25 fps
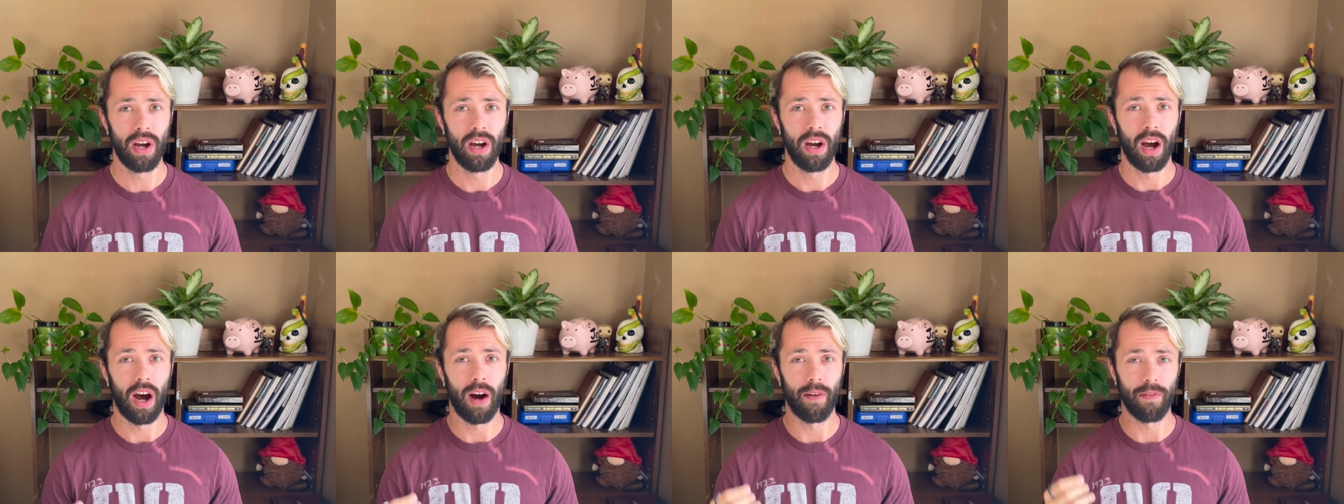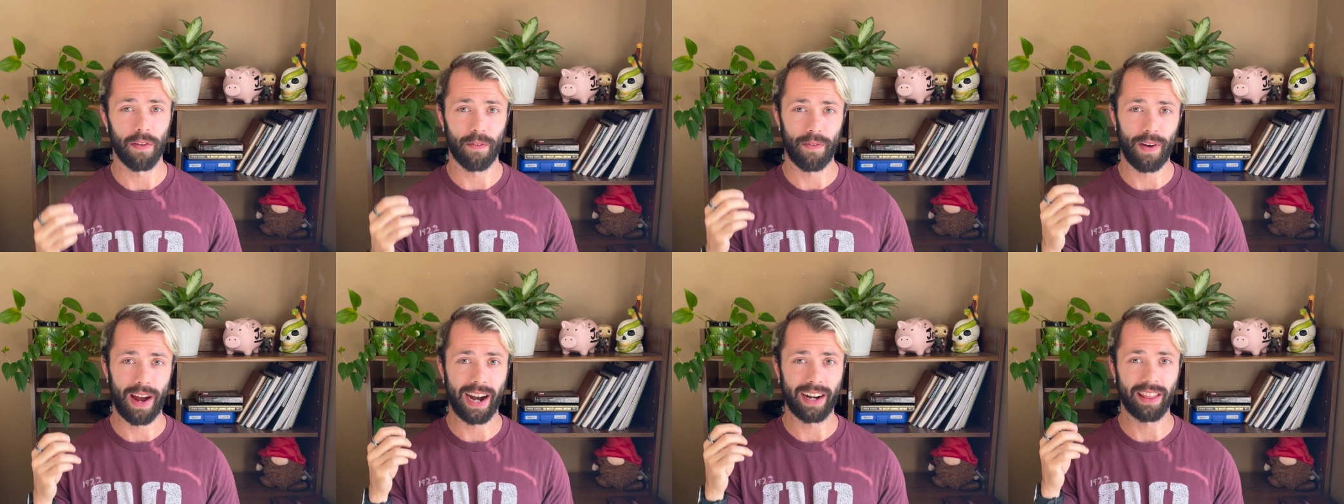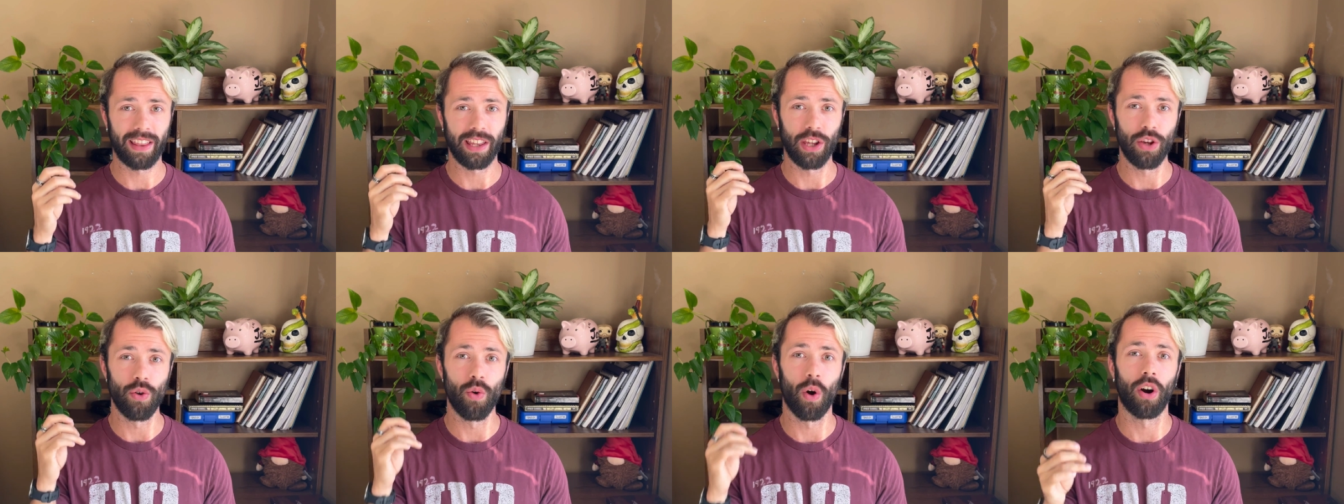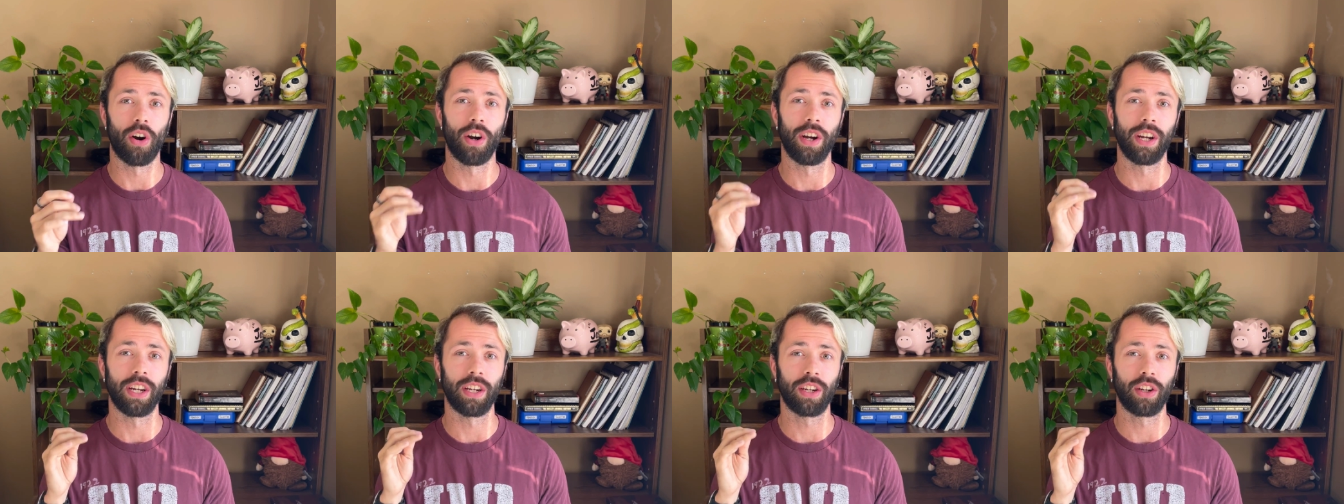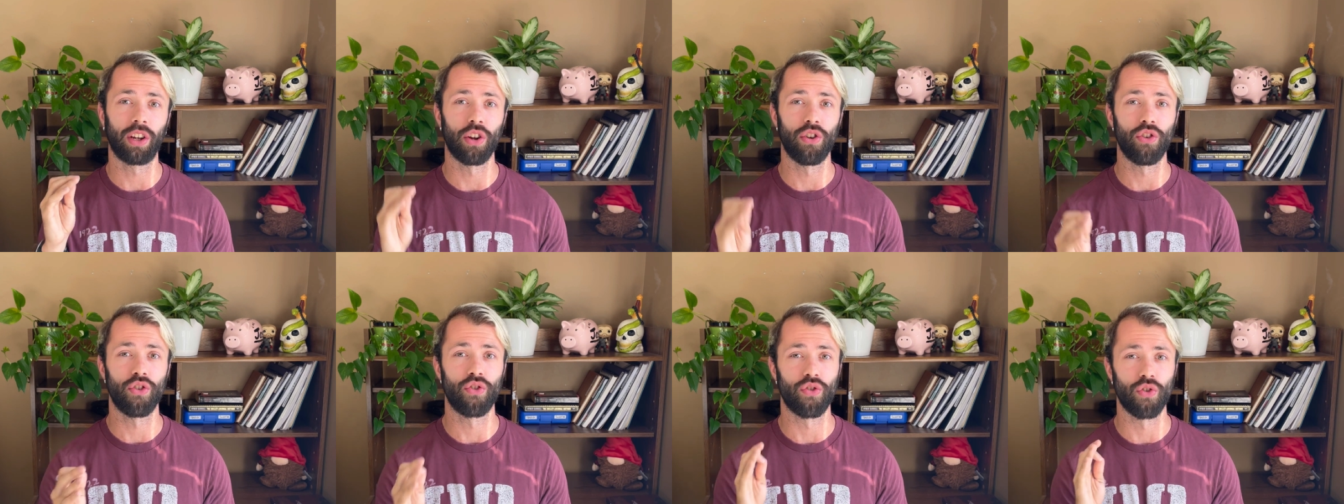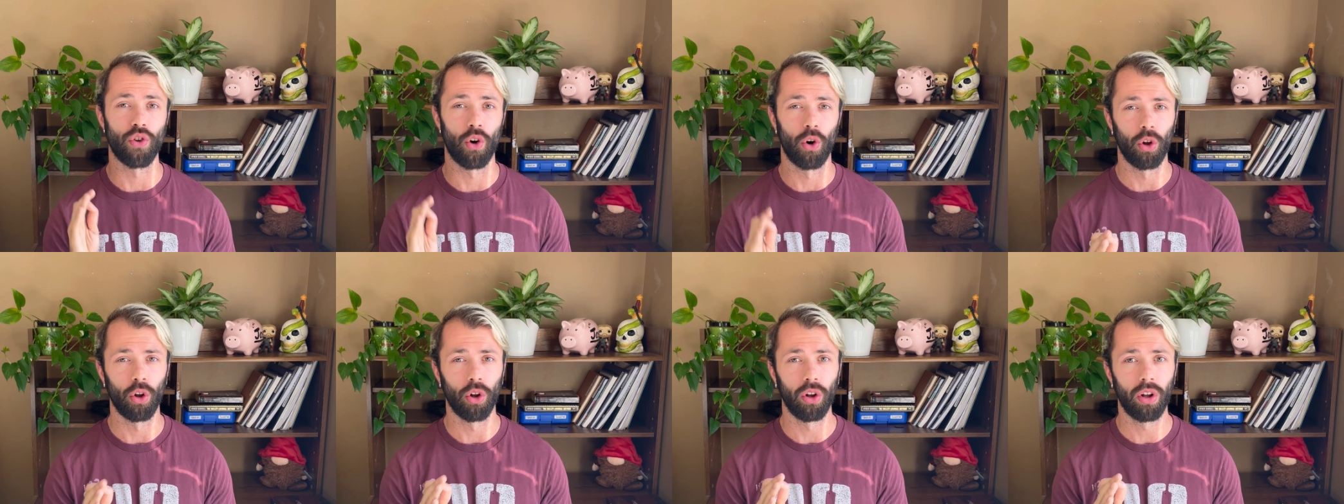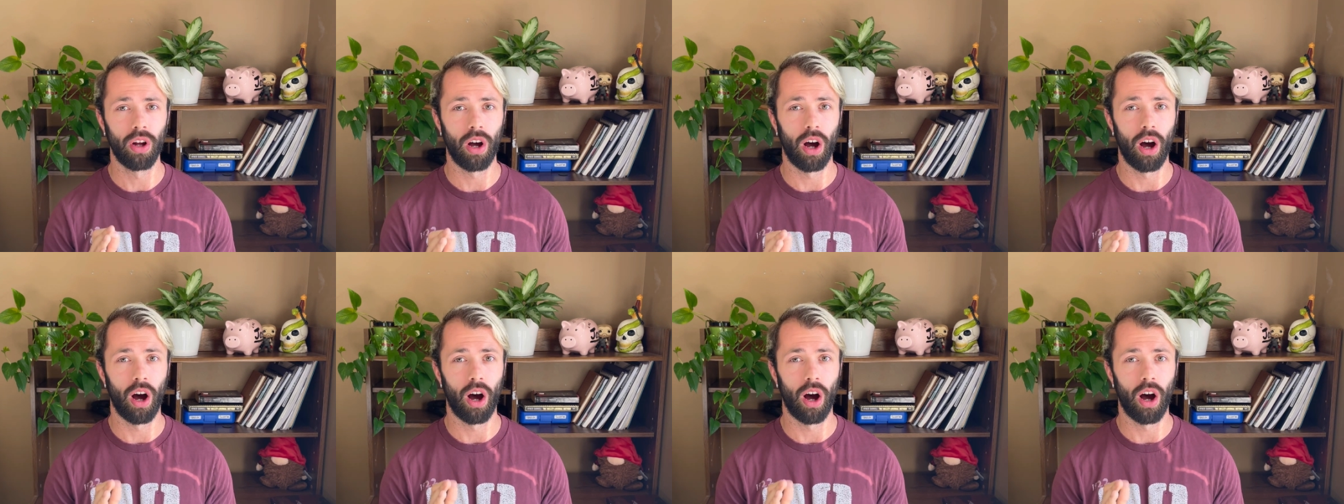of the fact that you are in control